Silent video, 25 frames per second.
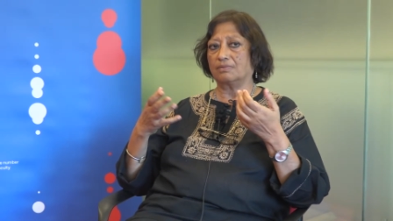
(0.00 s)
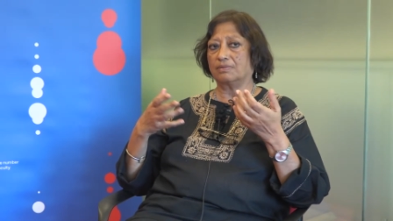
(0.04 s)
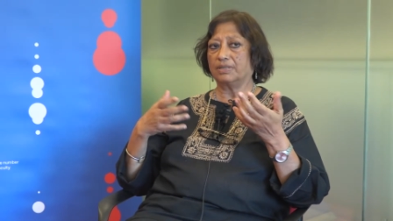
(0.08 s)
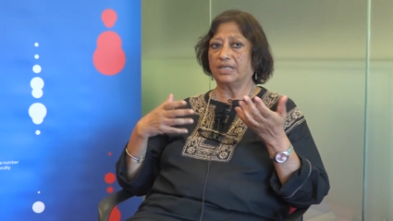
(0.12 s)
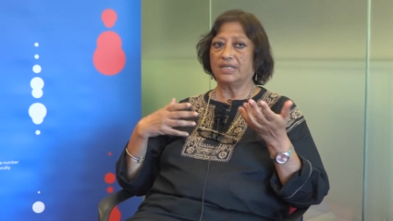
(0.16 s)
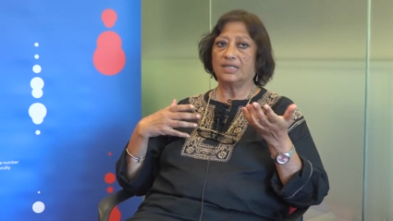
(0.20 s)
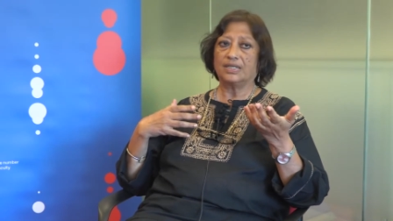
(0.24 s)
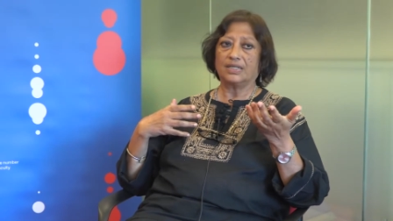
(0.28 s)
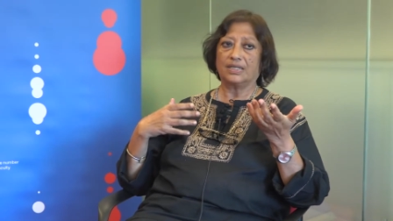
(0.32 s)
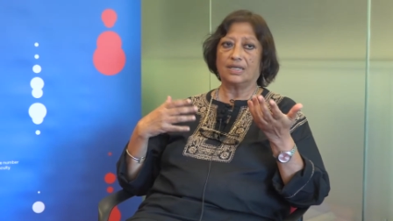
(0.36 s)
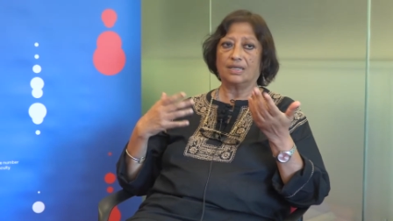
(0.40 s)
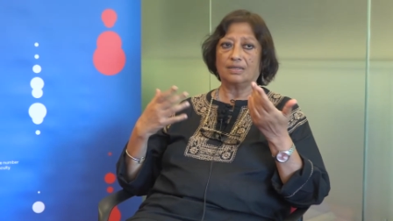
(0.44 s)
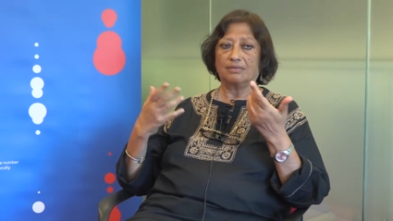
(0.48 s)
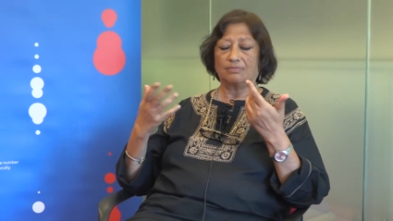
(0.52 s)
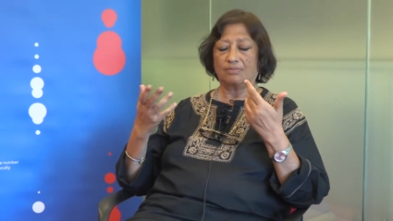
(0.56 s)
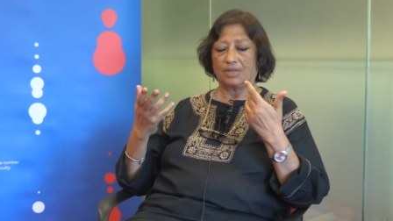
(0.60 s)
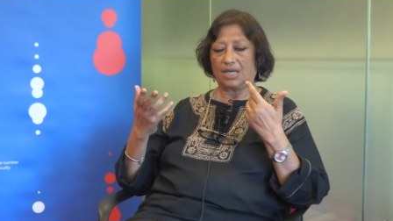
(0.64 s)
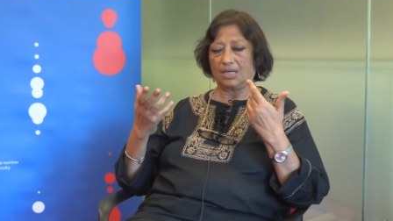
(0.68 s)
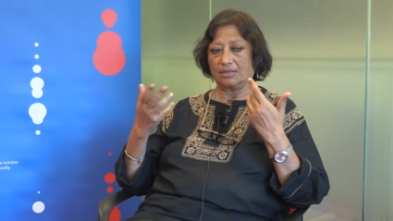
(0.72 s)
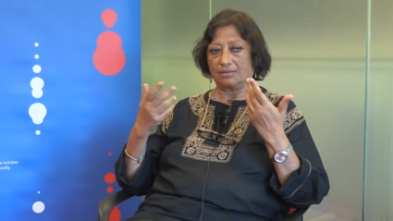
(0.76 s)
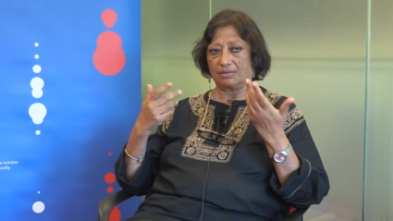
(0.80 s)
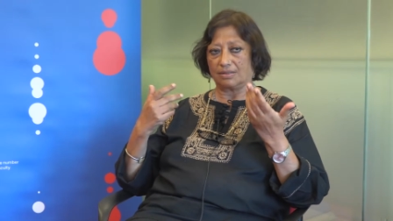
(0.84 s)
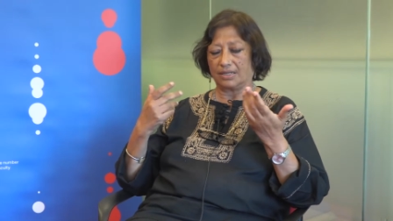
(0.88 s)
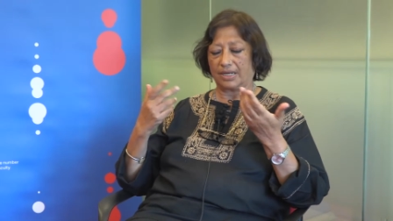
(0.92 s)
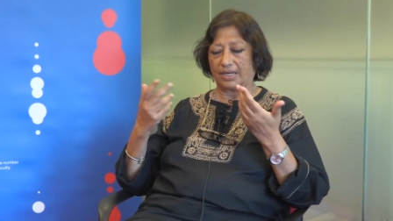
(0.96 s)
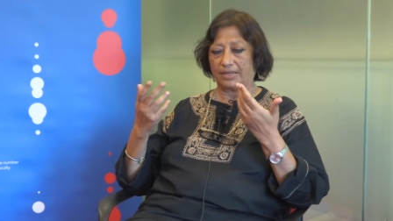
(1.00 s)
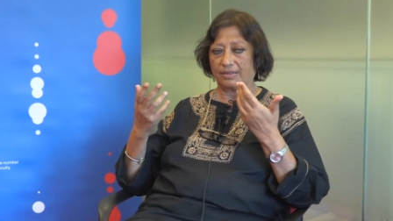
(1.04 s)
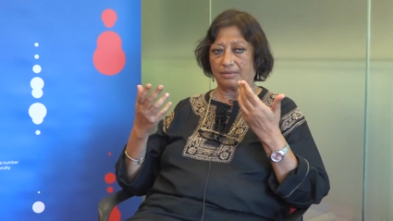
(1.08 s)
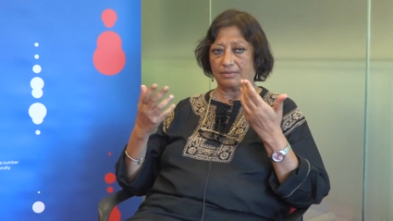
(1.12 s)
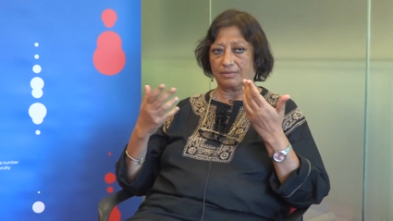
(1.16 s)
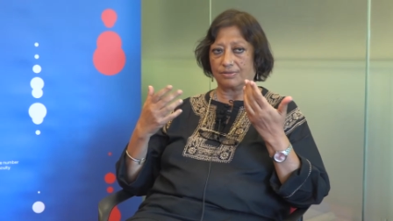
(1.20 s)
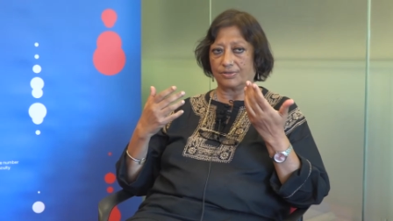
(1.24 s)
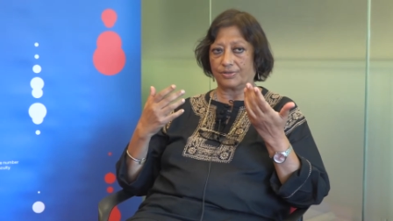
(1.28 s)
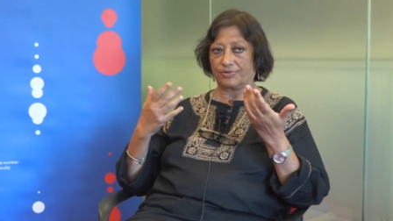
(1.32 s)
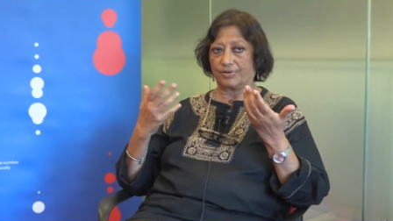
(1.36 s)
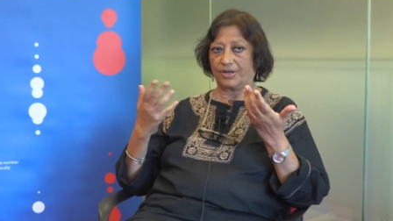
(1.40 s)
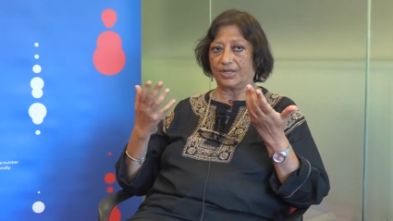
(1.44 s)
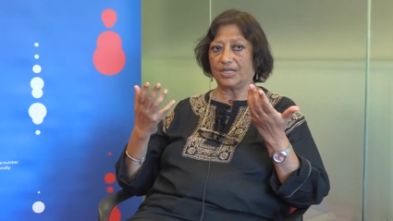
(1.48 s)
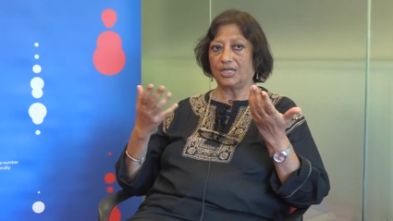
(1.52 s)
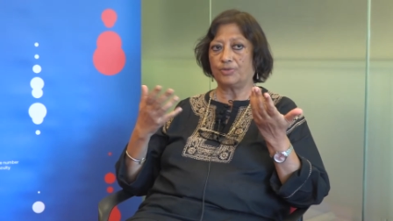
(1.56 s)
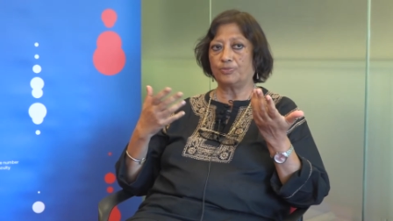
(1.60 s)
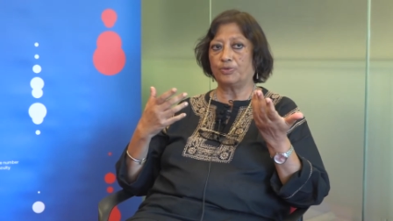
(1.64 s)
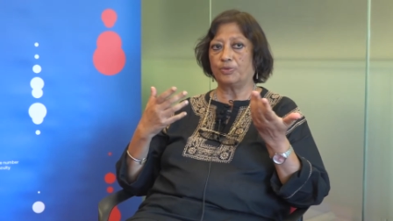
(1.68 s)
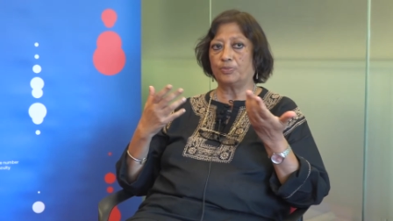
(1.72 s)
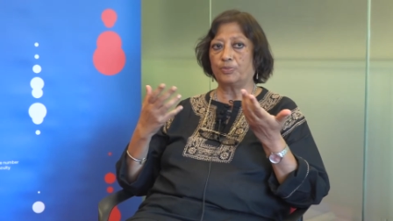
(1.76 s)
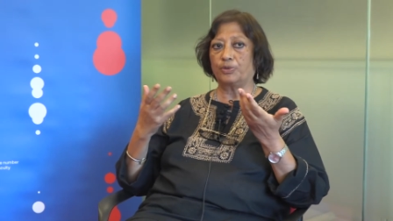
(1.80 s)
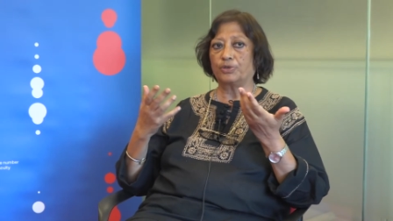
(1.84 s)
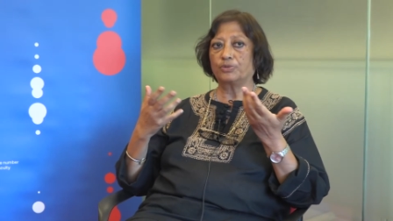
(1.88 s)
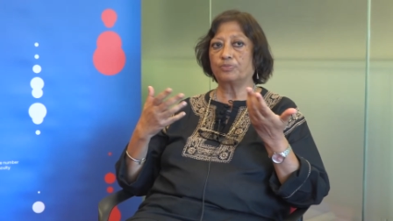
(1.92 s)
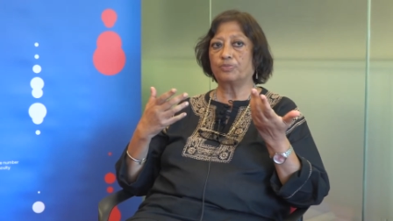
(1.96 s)
India and Australia
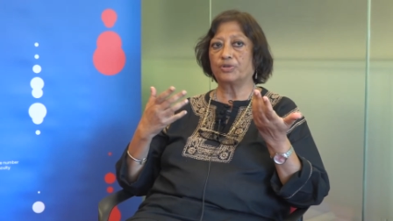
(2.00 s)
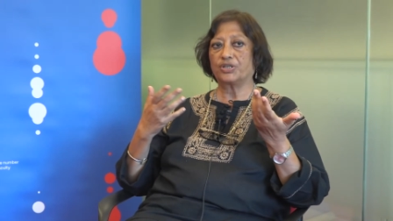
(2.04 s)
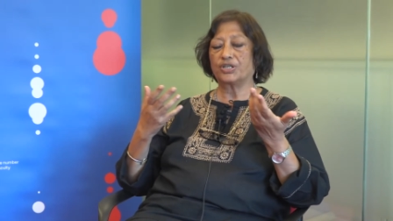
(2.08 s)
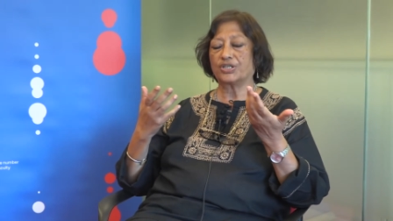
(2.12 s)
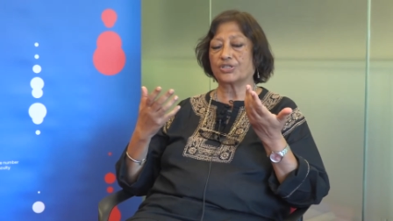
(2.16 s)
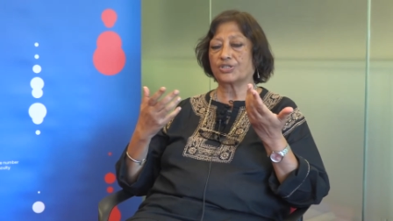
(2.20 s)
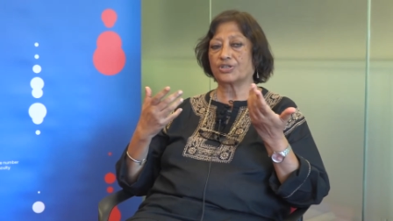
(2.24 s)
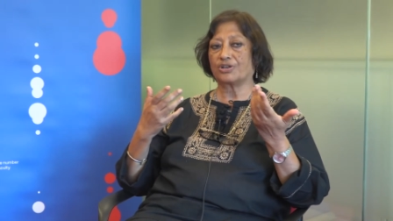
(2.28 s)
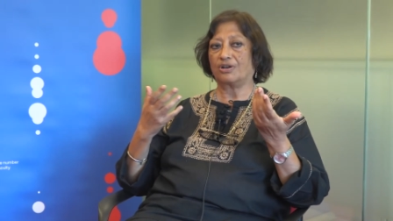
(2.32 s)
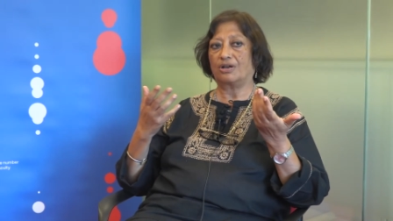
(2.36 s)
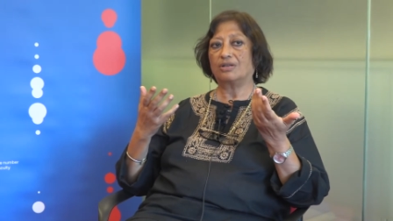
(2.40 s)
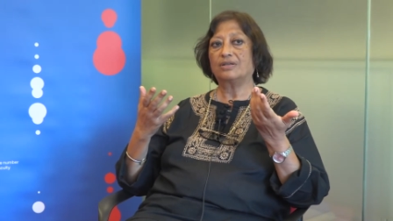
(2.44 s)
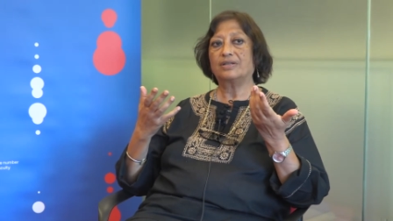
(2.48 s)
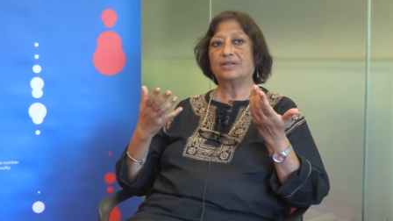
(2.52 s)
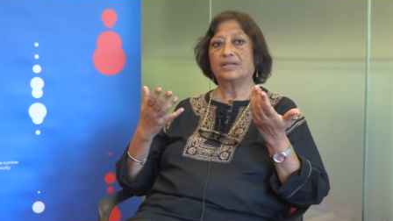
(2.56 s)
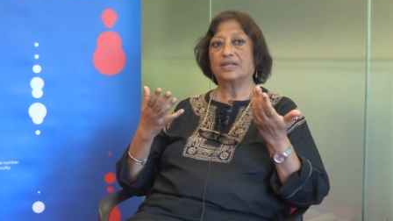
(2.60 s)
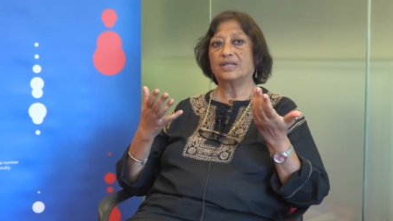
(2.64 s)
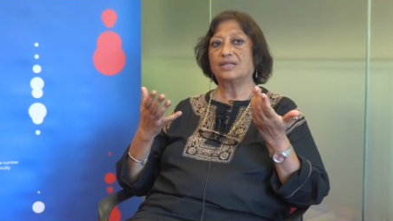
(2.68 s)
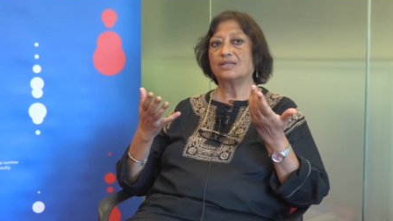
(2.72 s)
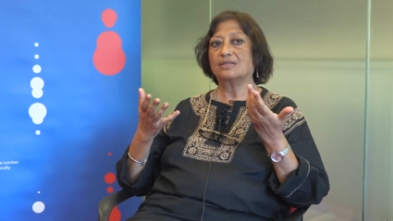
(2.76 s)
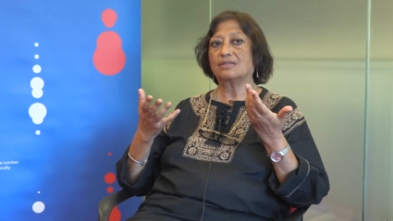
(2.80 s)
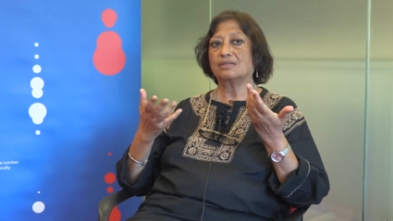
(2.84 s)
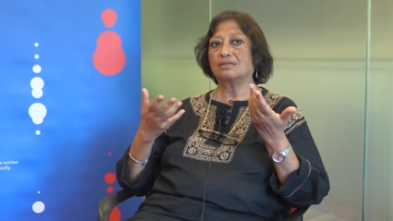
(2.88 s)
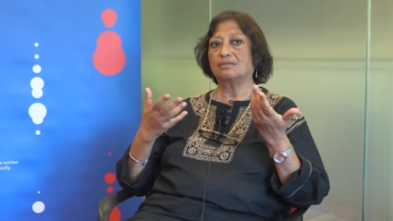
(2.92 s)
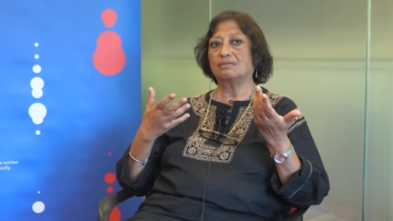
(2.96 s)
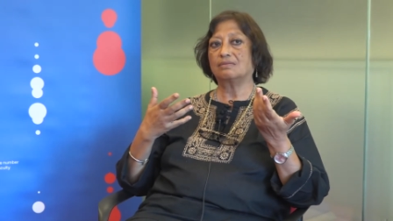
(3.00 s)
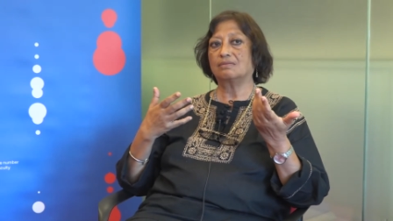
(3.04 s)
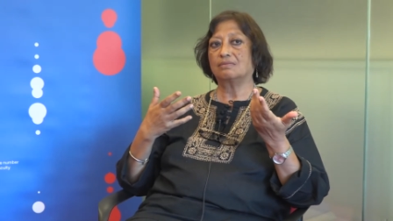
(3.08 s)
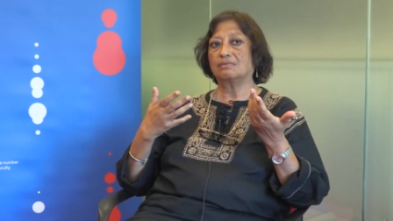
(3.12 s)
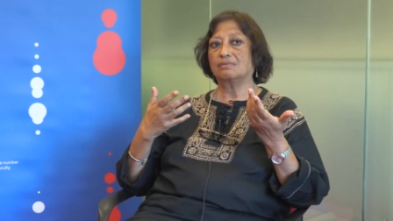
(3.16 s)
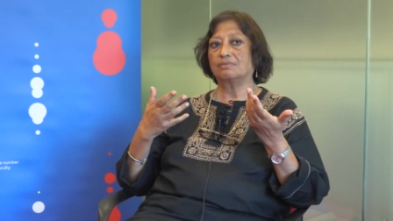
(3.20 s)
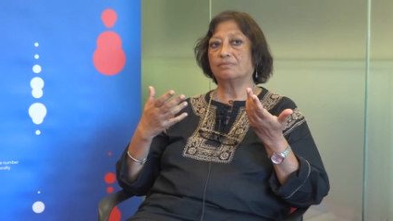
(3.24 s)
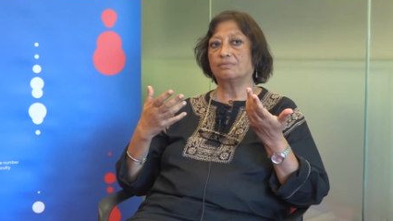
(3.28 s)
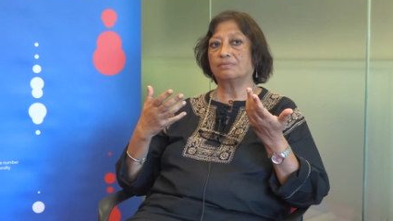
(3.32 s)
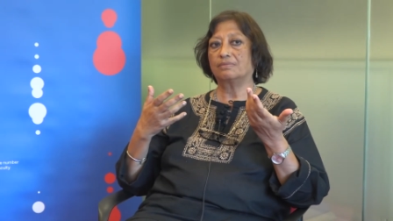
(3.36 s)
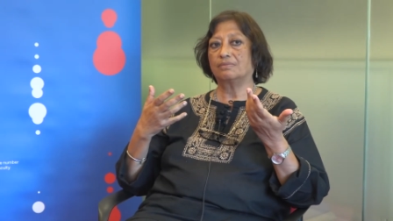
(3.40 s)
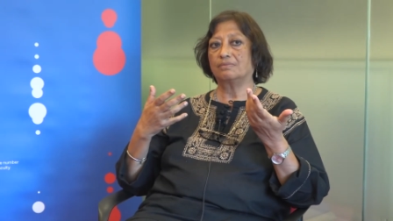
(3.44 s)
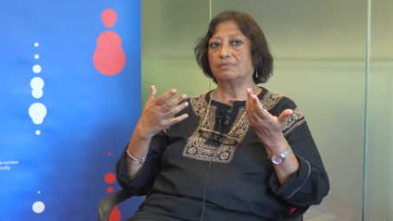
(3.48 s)
were both British colonies, and